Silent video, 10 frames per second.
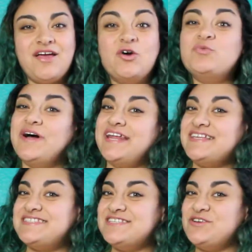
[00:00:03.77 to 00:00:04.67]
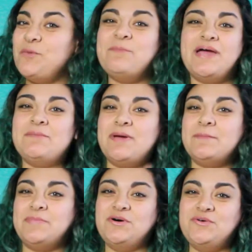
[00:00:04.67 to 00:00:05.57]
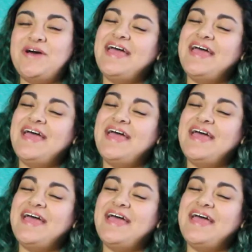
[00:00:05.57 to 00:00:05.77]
What it do, baby boo?